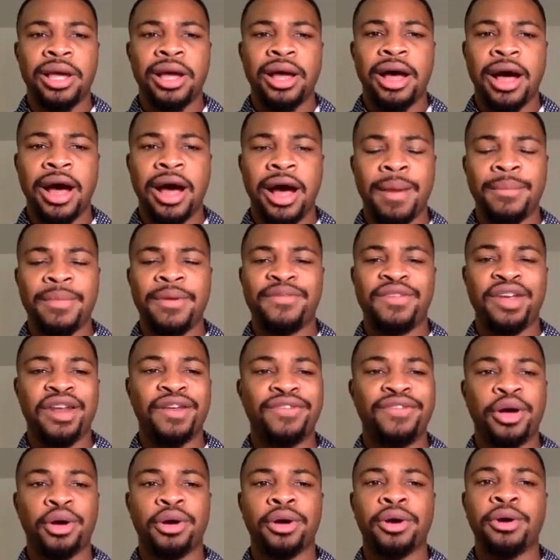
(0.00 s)
of
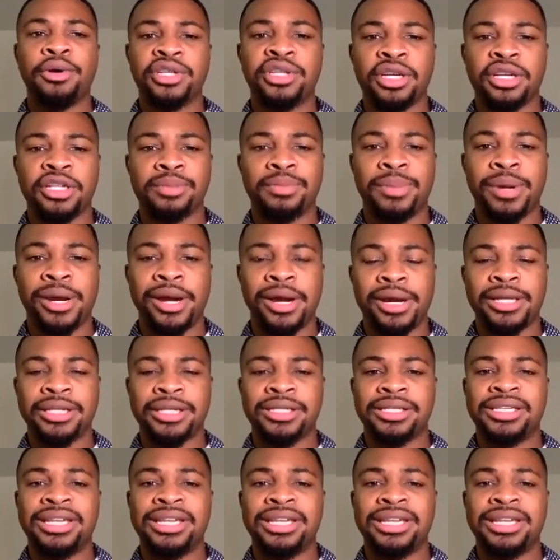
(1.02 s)
NFL coaching experience,